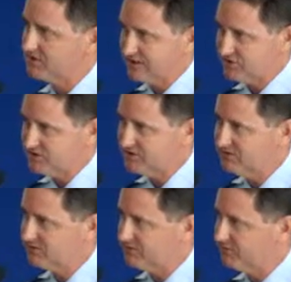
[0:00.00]

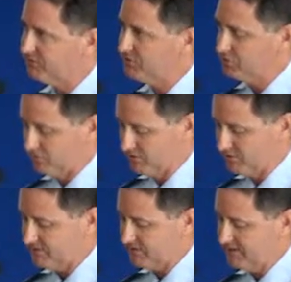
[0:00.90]
Tajiks, they're from the
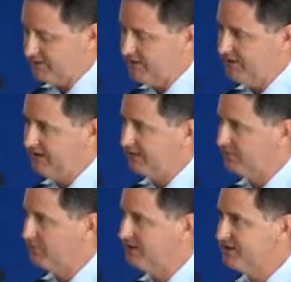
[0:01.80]
north, and
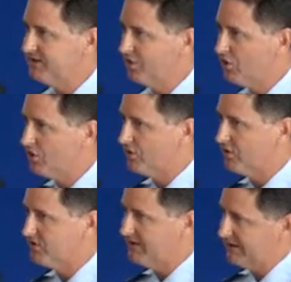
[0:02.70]
a blend of
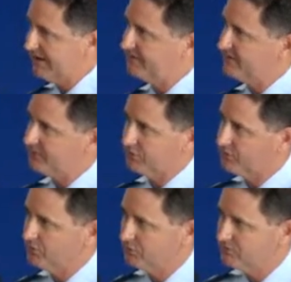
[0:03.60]
other ethnic
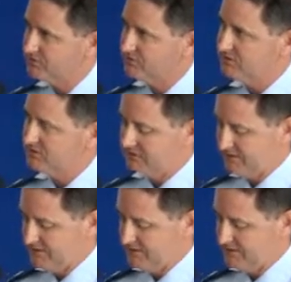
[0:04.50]
groups.